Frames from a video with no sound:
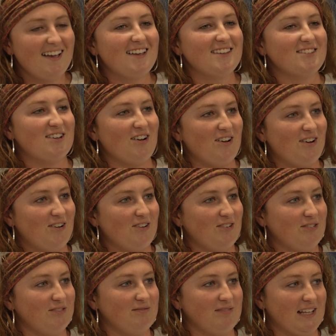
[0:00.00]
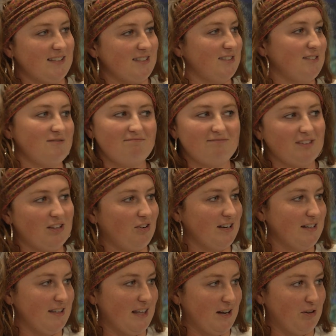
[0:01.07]
so let's look
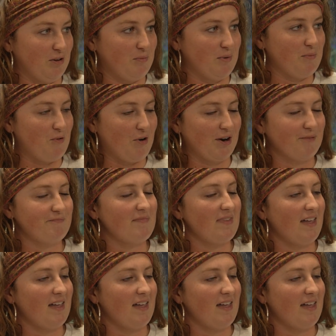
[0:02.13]
into that a little bit more.